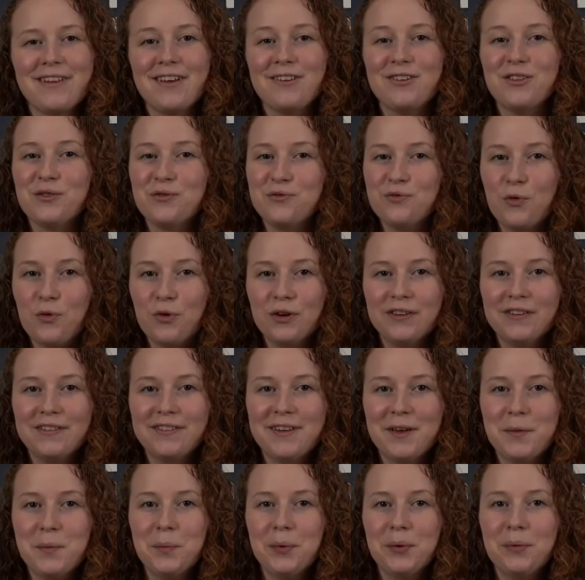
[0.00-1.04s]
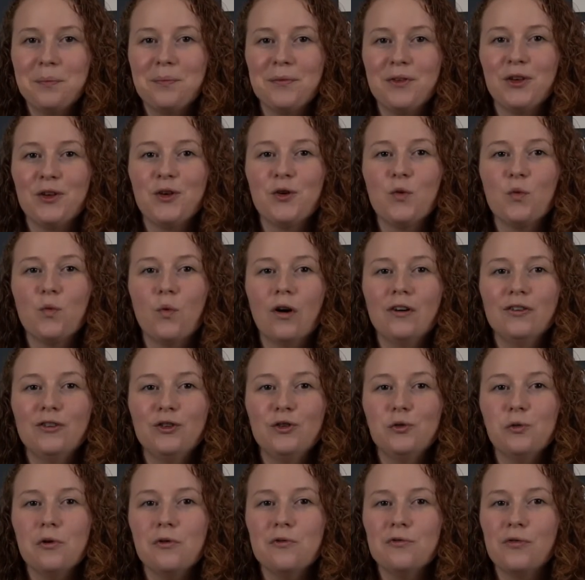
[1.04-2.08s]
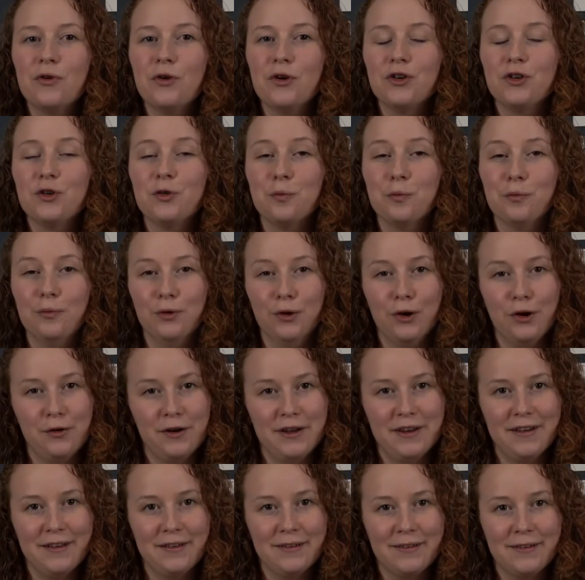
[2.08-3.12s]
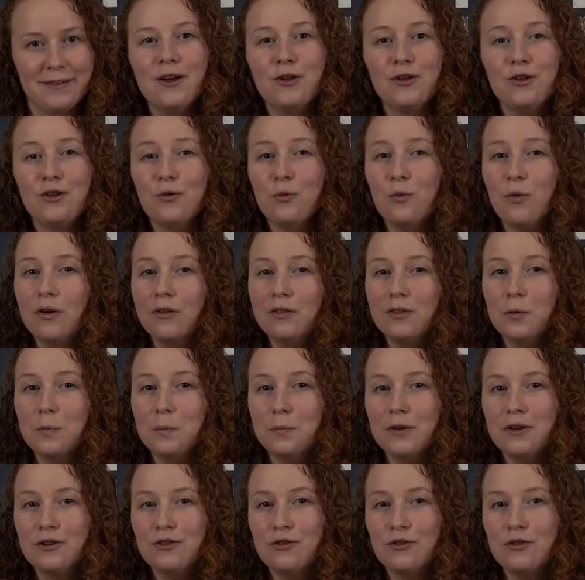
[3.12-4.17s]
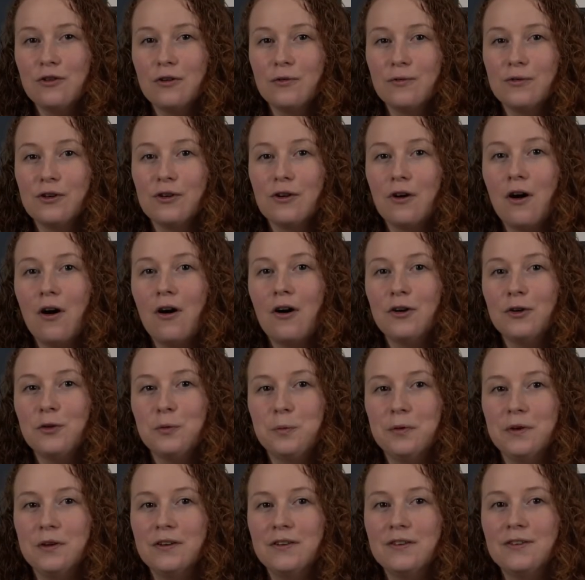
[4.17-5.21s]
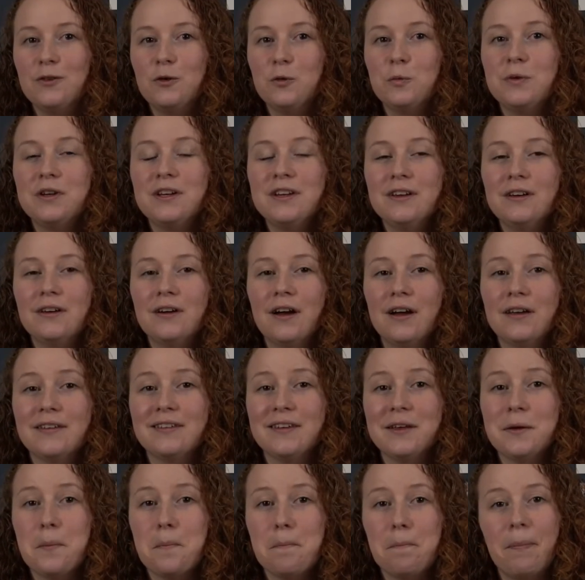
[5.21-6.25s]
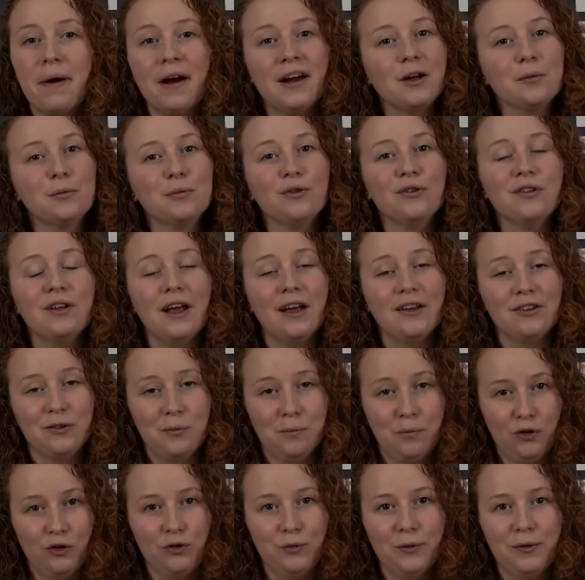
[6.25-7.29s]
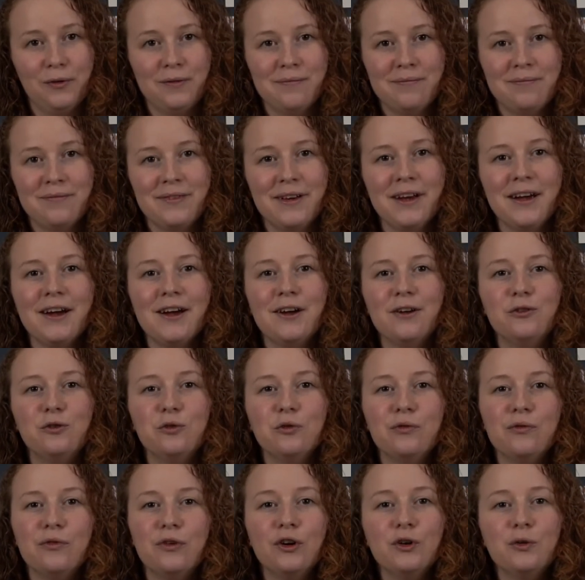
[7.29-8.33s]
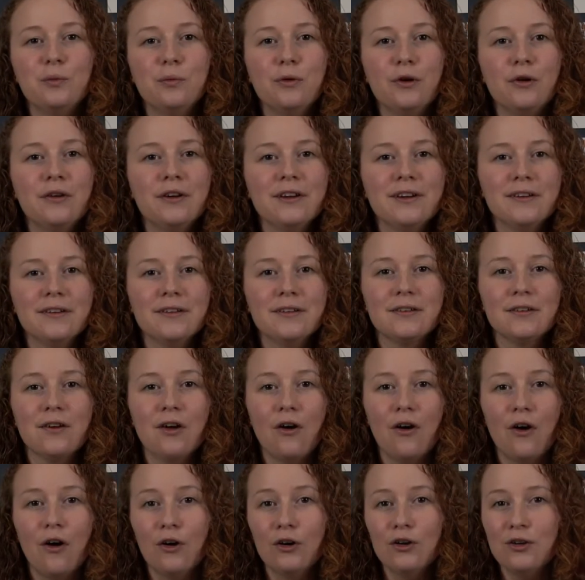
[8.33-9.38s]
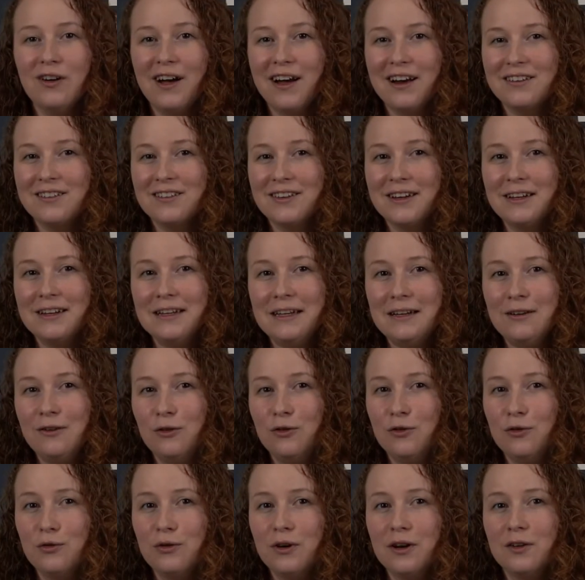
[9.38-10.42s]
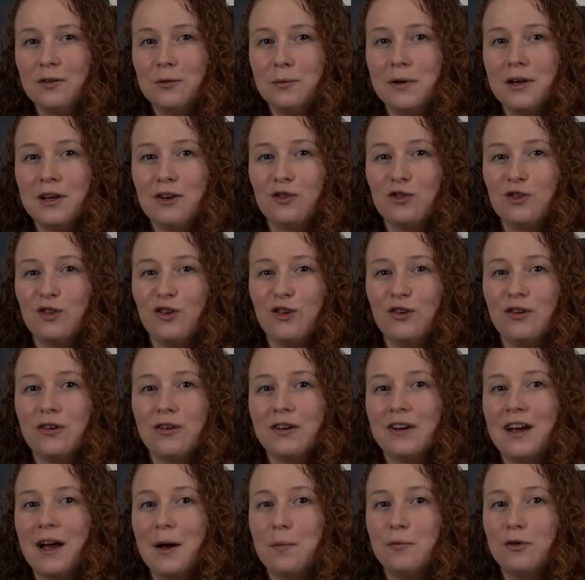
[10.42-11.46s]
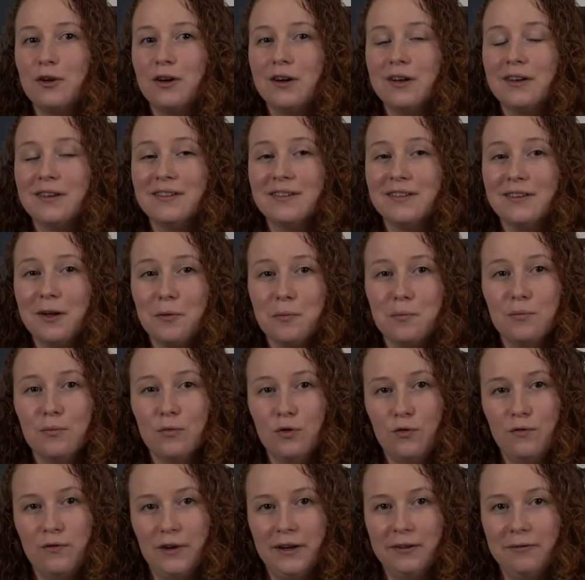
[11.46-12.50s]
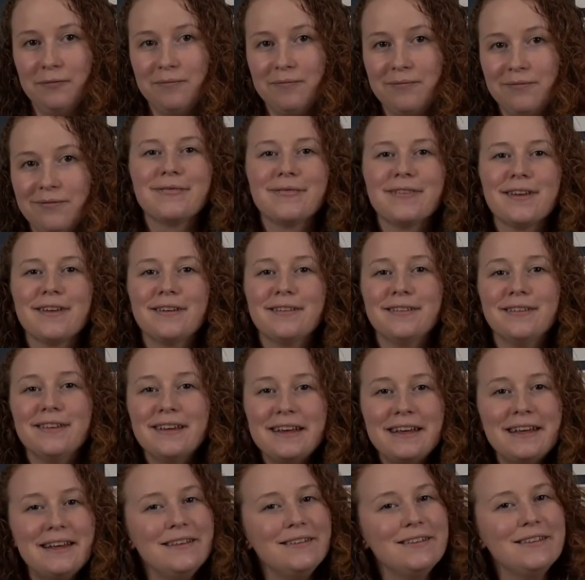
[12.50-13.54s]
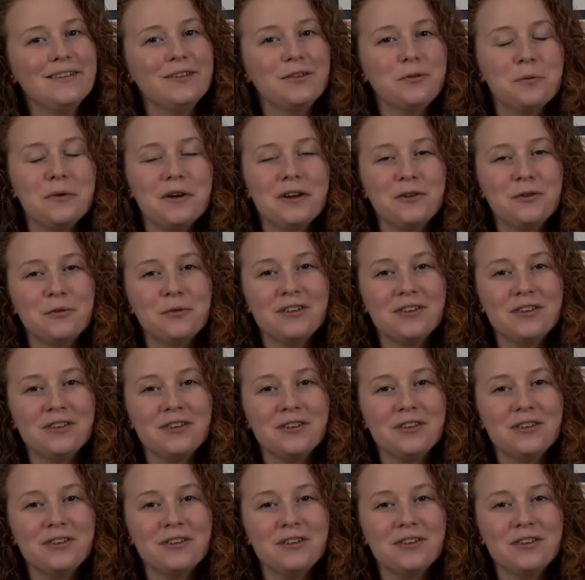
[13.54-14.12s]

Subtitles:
The fourth tip, you want to avoid blurriness. You want the picture of your art piece to be as impeccable as possible. To avoid blurriness, all you actually need to do is make sure your camera is not moving. The easiest way to